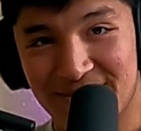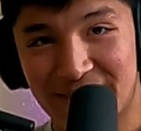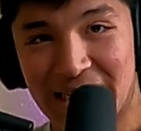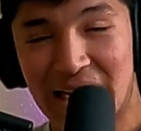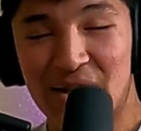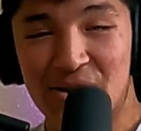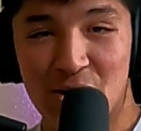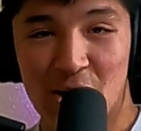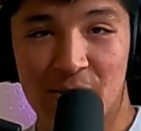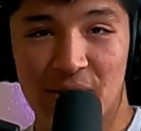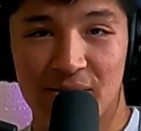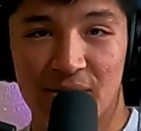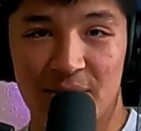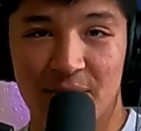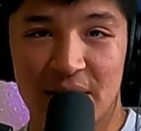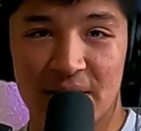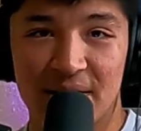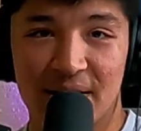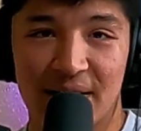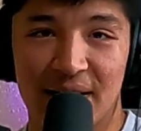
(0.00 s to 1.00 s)
telescope in front of
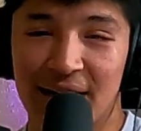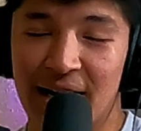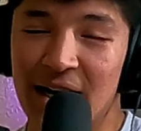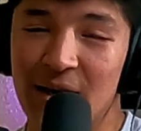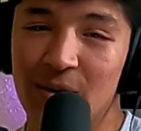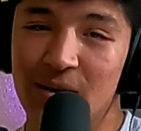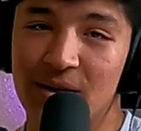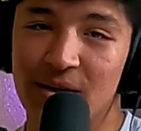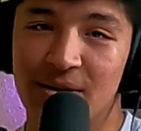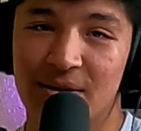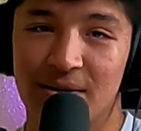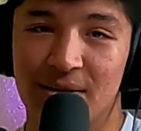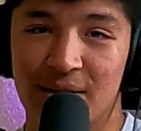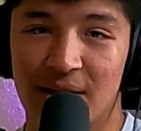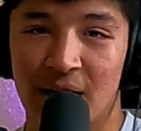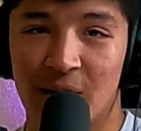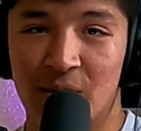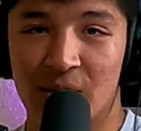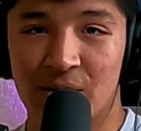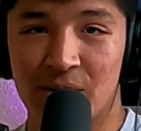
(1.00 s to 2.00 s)
me, I would I would